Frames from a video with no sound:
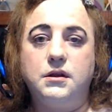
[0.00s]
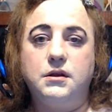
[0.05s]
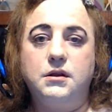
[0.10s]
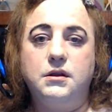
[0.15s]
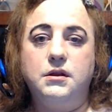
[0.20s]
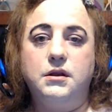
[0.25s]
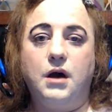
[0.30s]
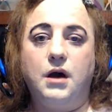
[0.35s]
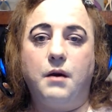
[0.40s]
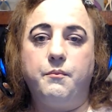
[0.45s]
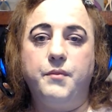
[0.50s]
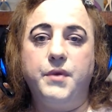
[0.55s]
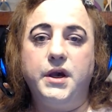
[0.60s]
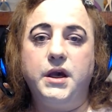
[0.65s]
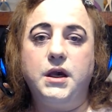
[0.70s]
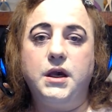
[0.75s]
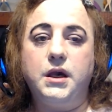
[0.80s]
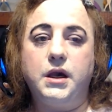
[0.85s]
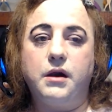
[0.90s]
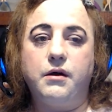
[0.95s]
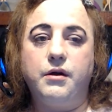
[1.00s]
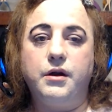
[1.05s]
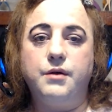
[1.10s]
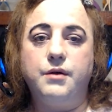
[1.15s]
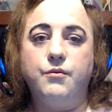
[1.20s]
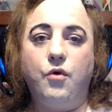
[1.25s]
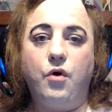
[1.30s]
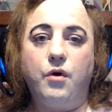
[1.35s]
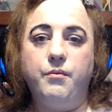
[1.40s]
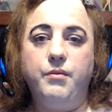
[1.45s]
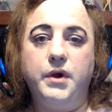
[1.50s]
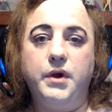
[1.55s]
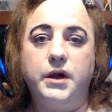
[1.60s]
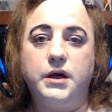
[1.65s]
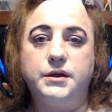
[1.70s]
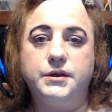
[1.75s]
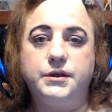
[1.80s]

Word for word: not being here anymore, because